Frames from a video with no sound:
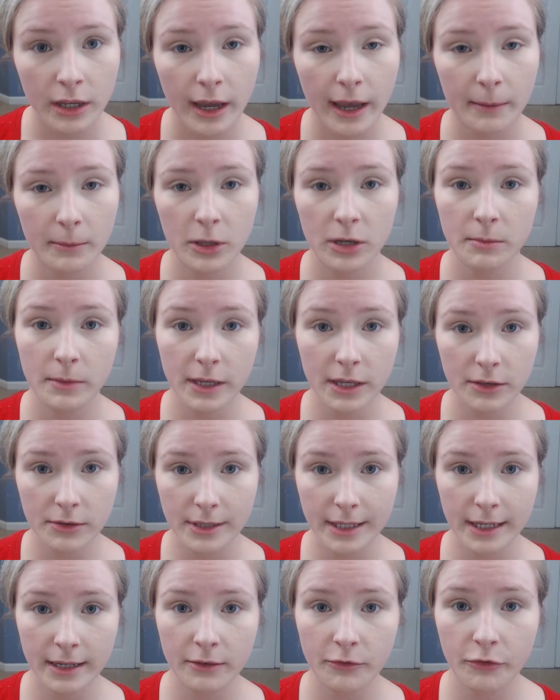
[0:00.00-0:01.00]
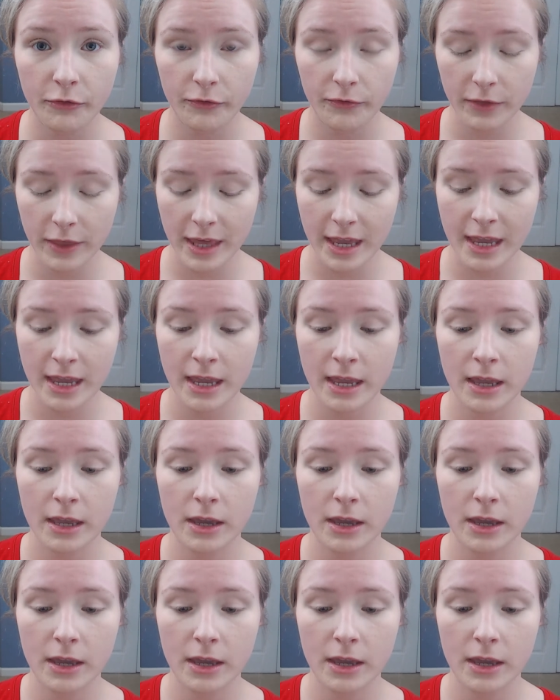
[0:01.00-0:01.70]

I'm going to be using the